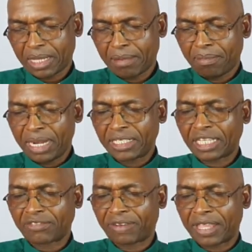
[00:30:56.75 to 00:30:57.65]
Bless
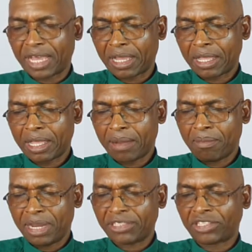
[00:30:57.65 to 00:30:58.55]
us, Father.
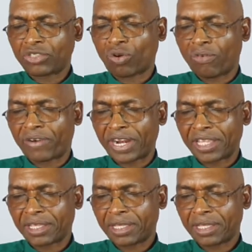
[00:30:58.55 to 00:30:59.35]
Bless this offering.